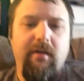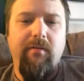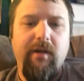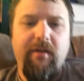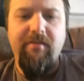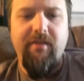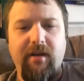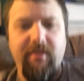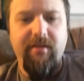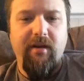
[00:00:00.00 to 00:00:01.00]
what else did
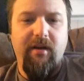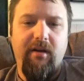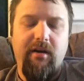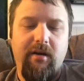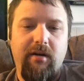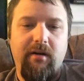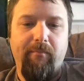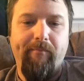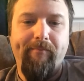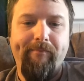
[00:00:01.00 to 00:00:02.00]
I say?
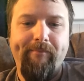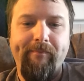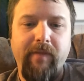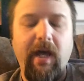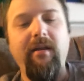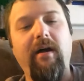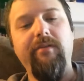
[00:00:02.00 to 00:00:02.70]
And